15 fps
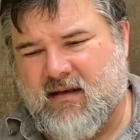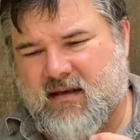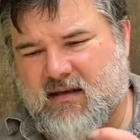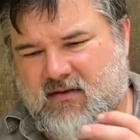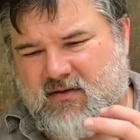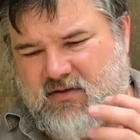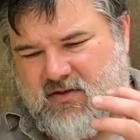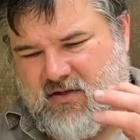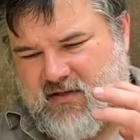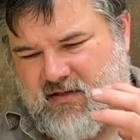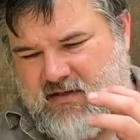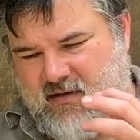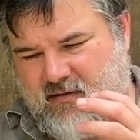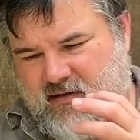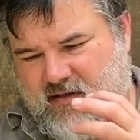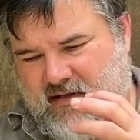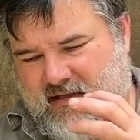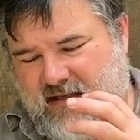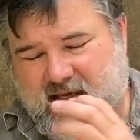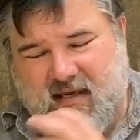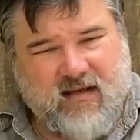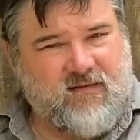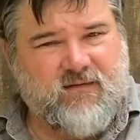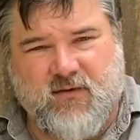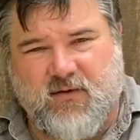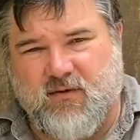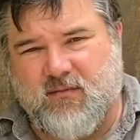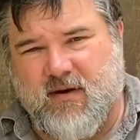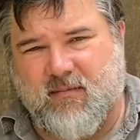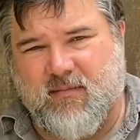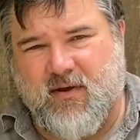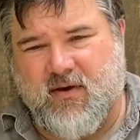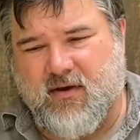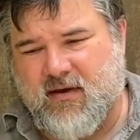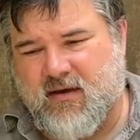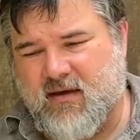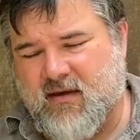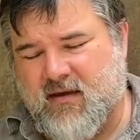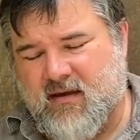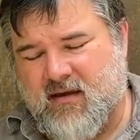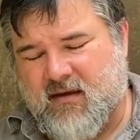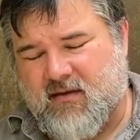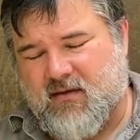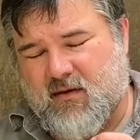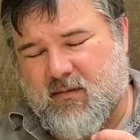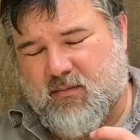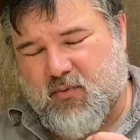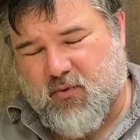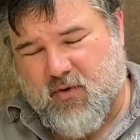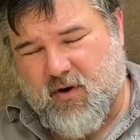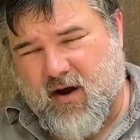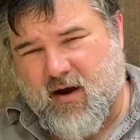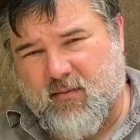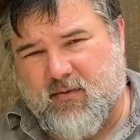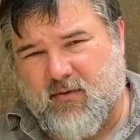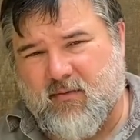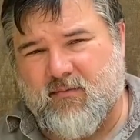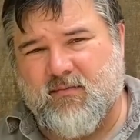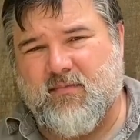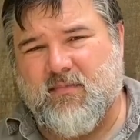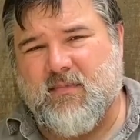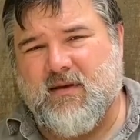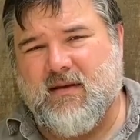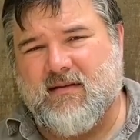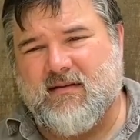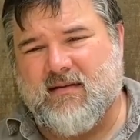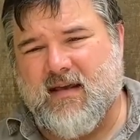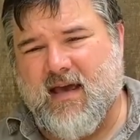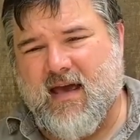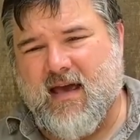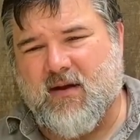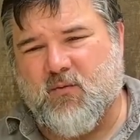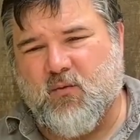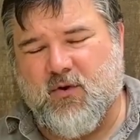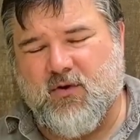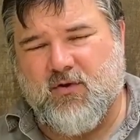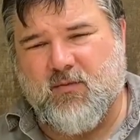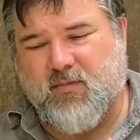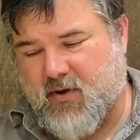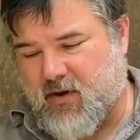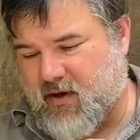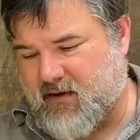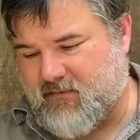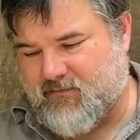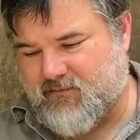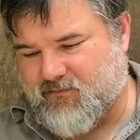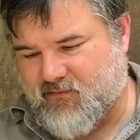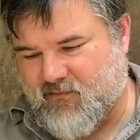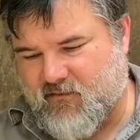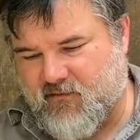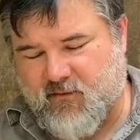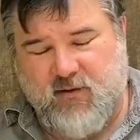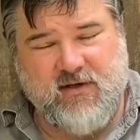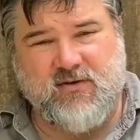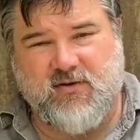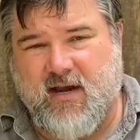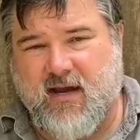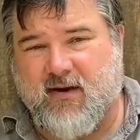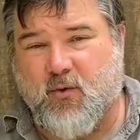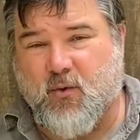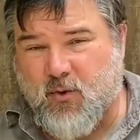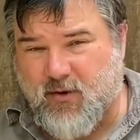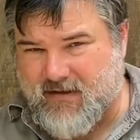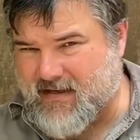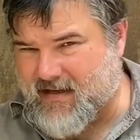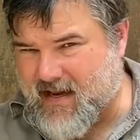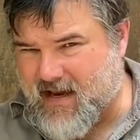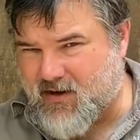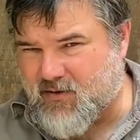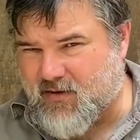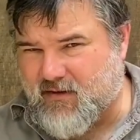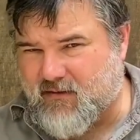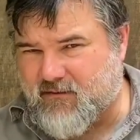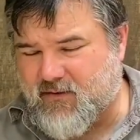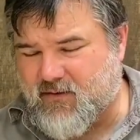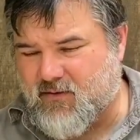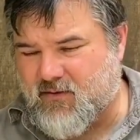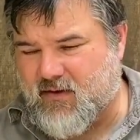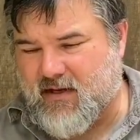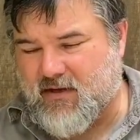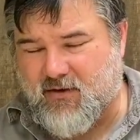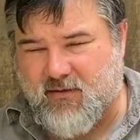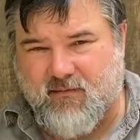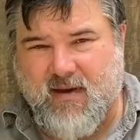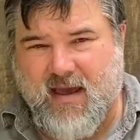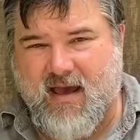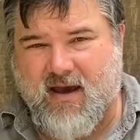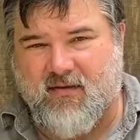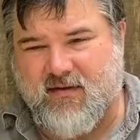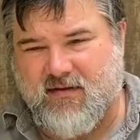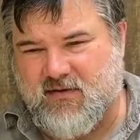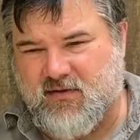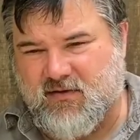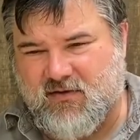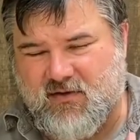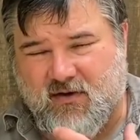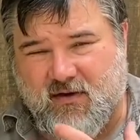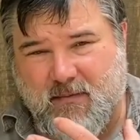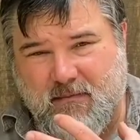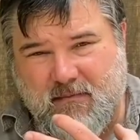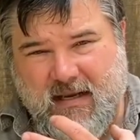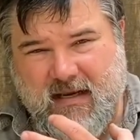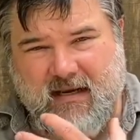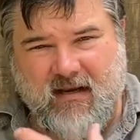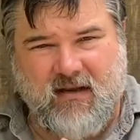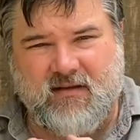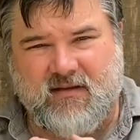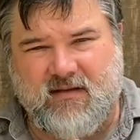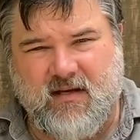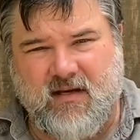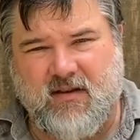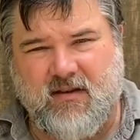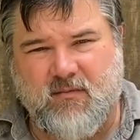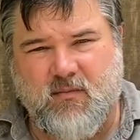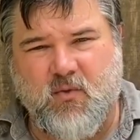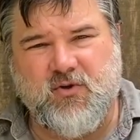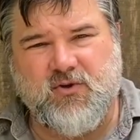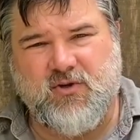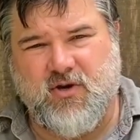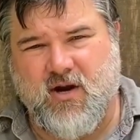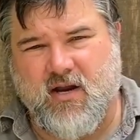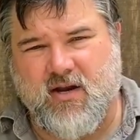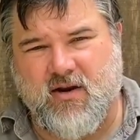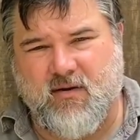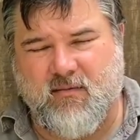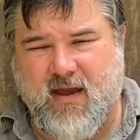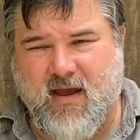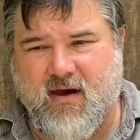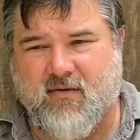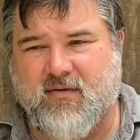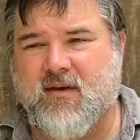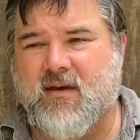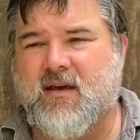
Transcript: is just to get food in my belly, the problem is that when you put freeze-dried or dehydrated food in your mouth, it's going to start immediately sucking the moisture out of your mouth,